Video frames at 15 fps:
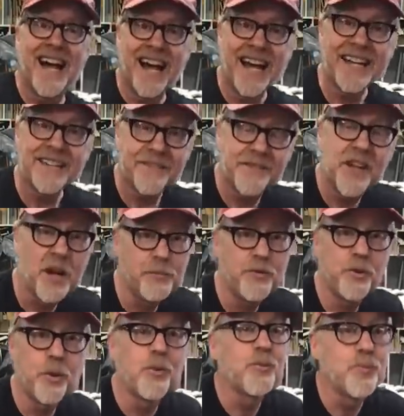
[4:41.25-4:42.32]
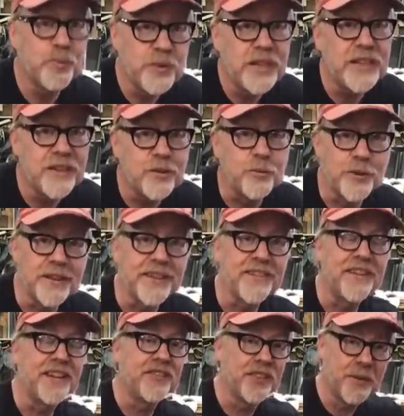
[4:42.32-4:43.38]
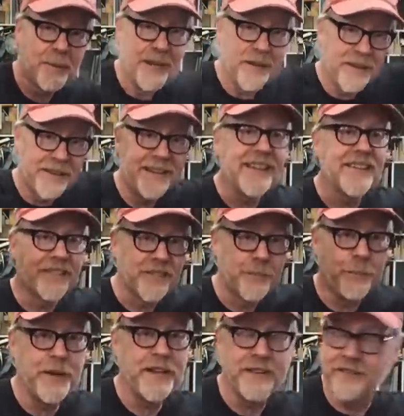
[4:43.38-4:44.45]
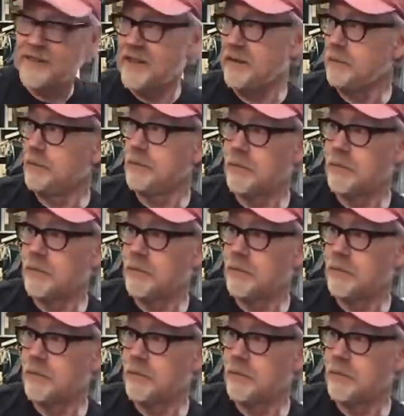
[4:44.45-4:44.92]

I have come to a real realization about this space that